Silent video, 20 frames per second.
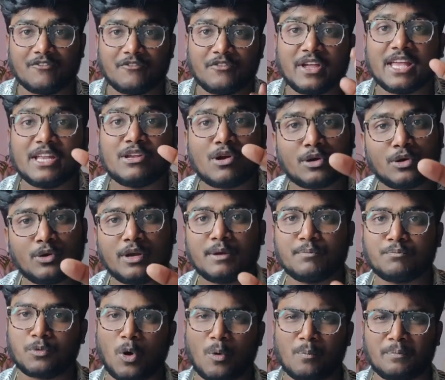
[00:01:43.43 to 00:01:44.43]
where you are
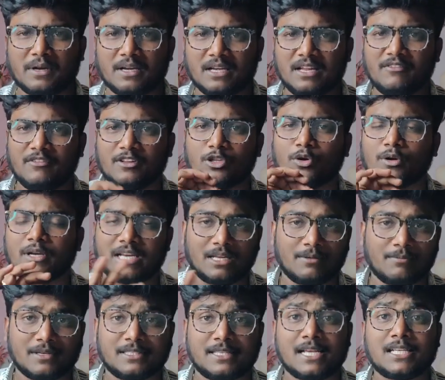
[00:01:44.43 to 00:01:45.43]
doing properly without any
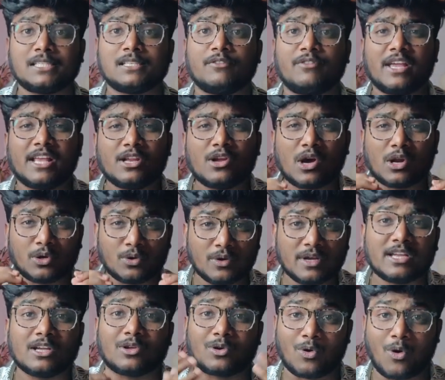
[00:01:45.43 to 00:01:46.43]
mistakes, where you are
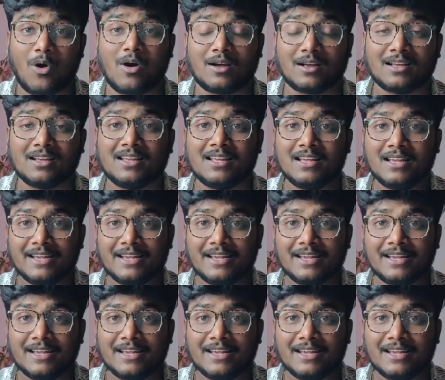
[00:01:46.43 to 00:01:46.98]
doing wrong.